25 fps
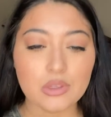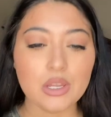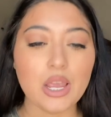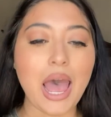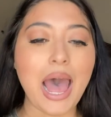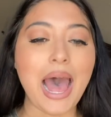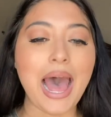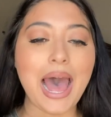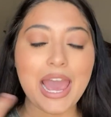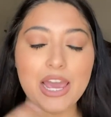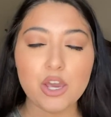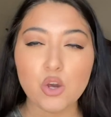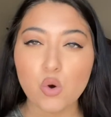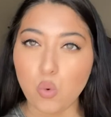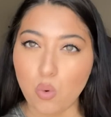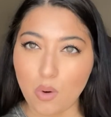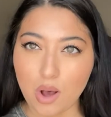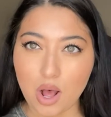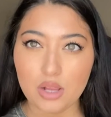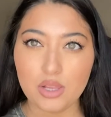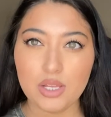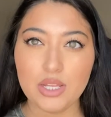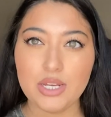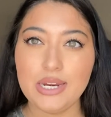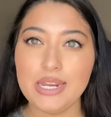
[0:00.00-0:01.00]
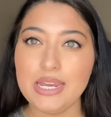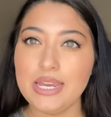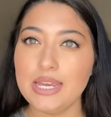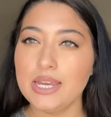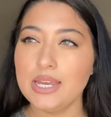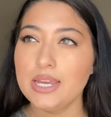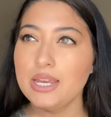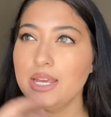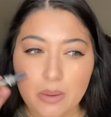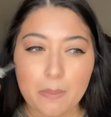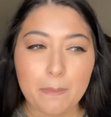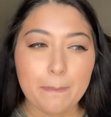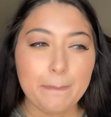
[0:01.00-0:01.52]
high
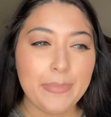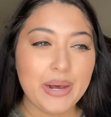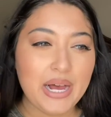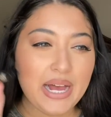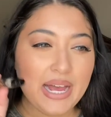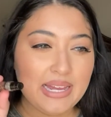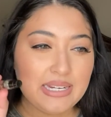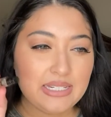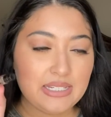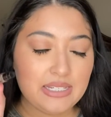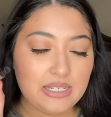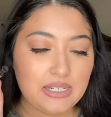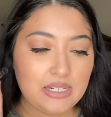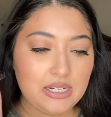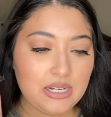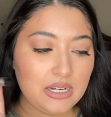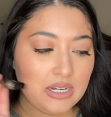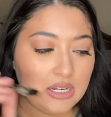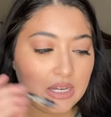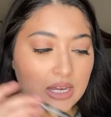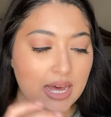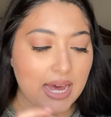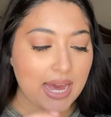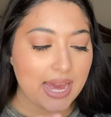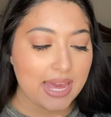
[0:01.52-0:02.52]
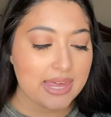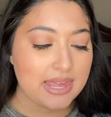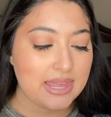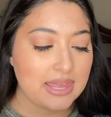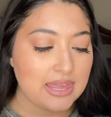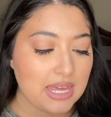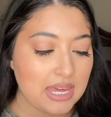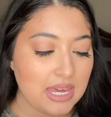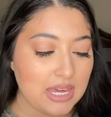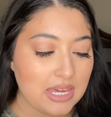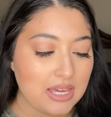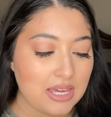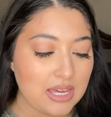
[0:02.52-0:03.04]
quality, but I
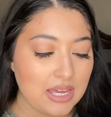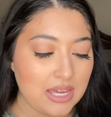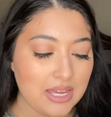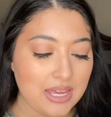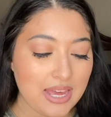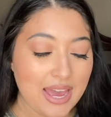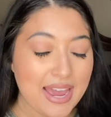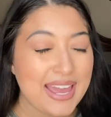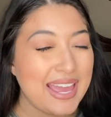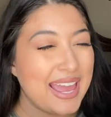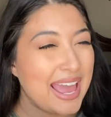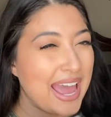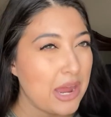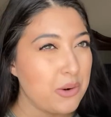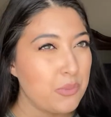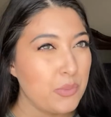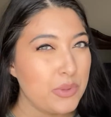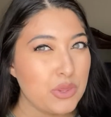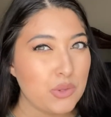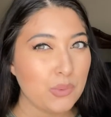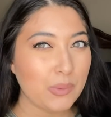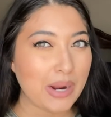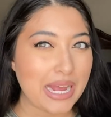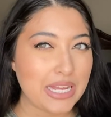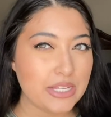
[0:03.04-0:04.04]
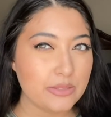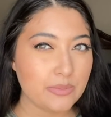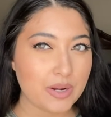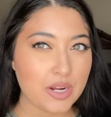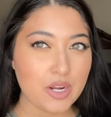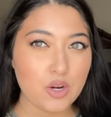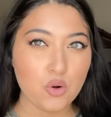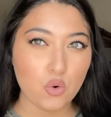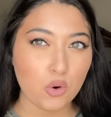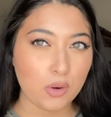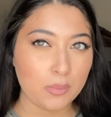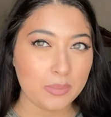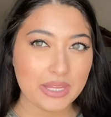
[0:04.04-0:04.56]
think, again, with the raspberry,
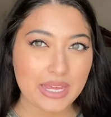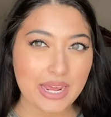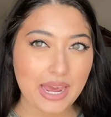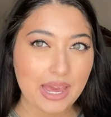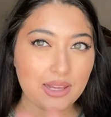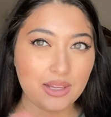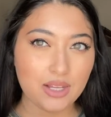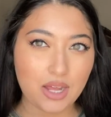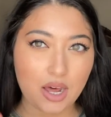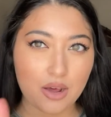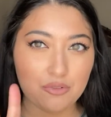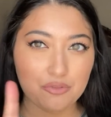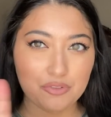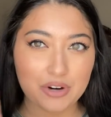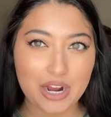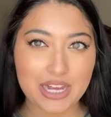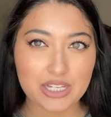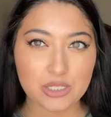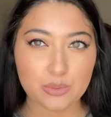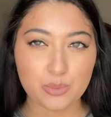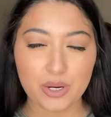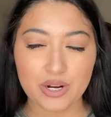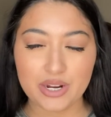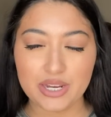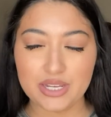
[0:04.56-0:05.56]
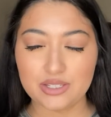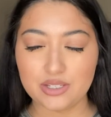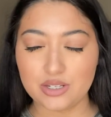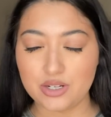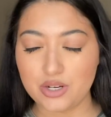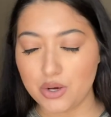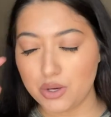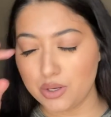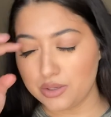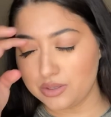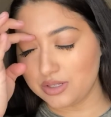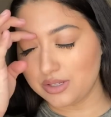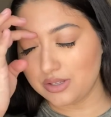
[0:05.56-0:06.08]
normally I love raspberry as a
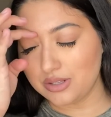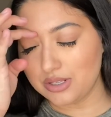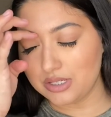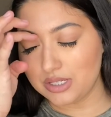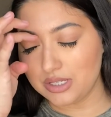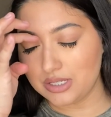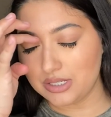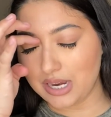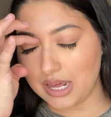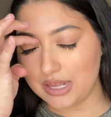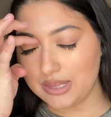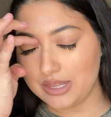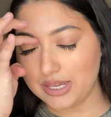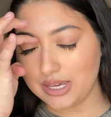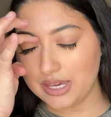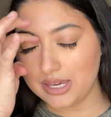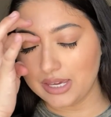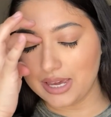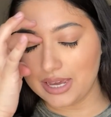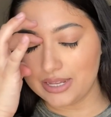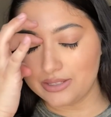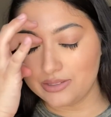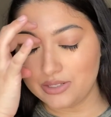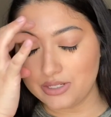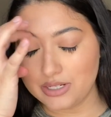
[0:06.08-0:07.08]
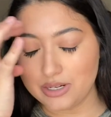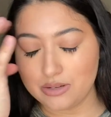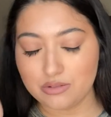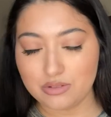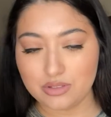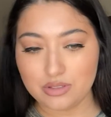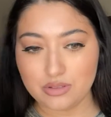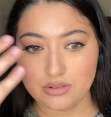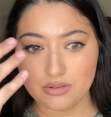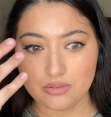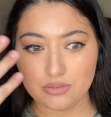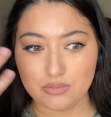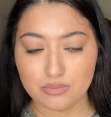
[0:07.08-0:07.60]
note, so this is nothing against it
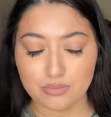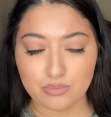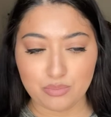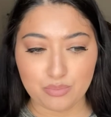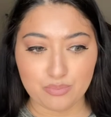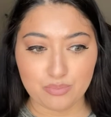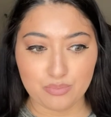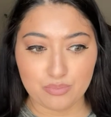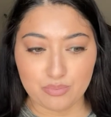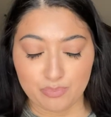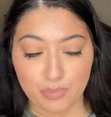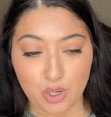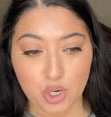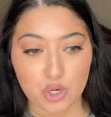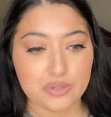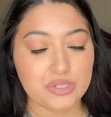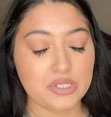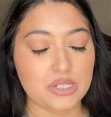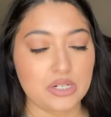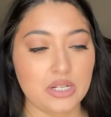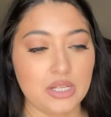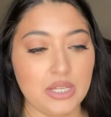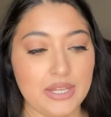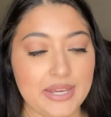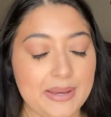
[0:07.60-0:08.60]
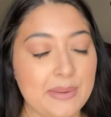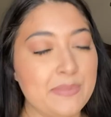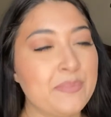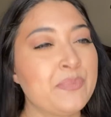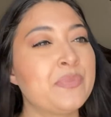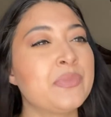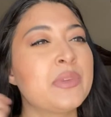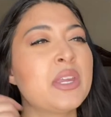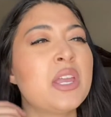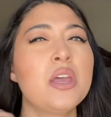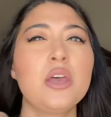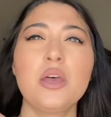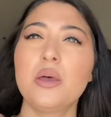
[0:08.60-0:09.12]
personally,
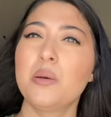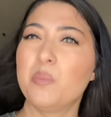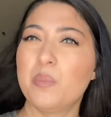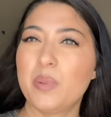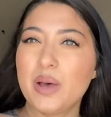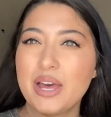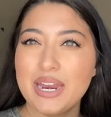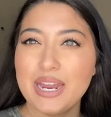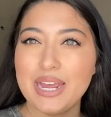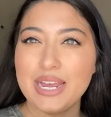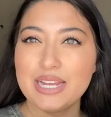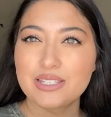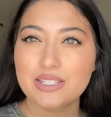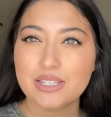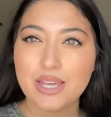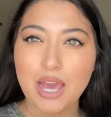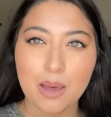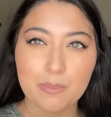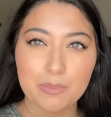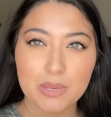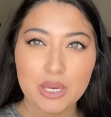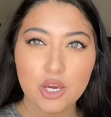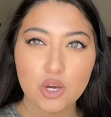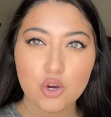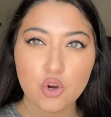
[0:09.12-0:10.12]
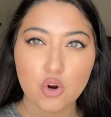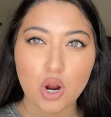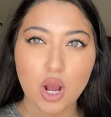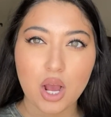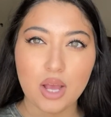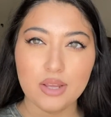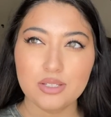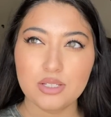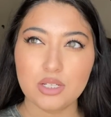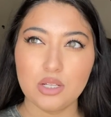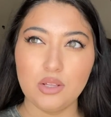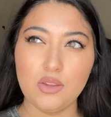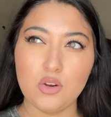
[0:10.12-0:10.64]
but it's coming
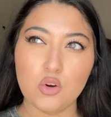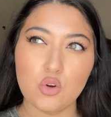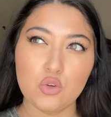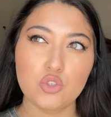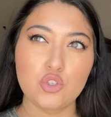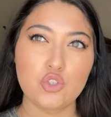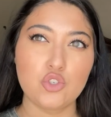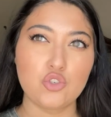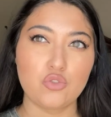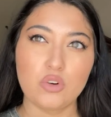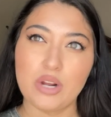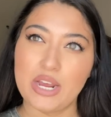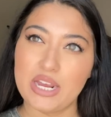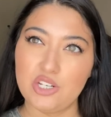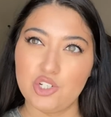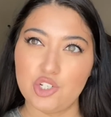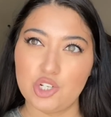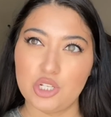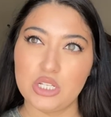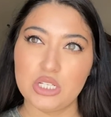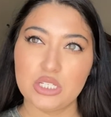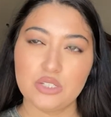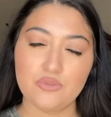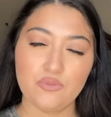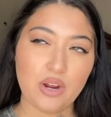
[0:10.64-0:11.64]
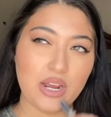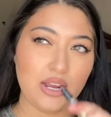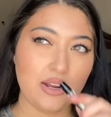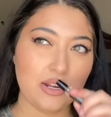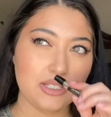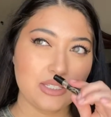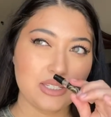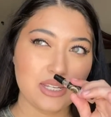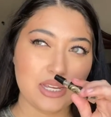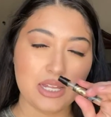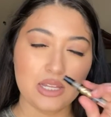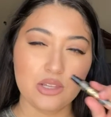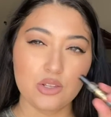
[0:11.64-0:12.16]
across a little strange in this
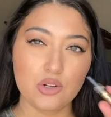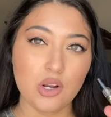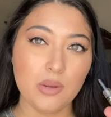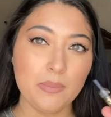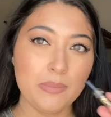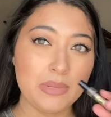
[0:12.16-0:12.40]
fragrance, like a little